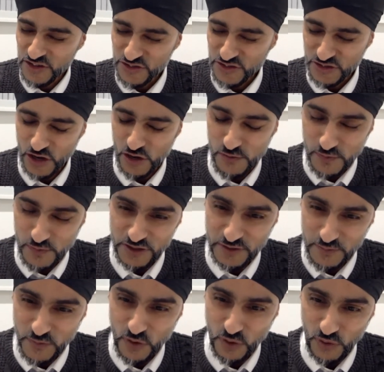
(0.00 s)
so
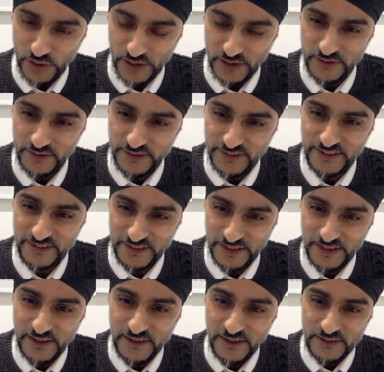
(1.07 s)
much more into the
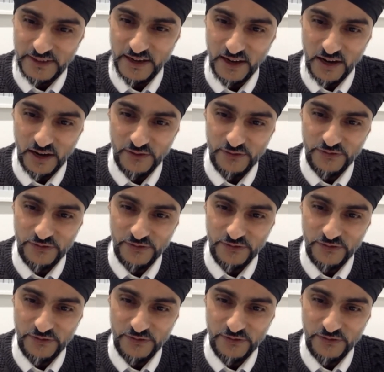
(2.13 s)
city that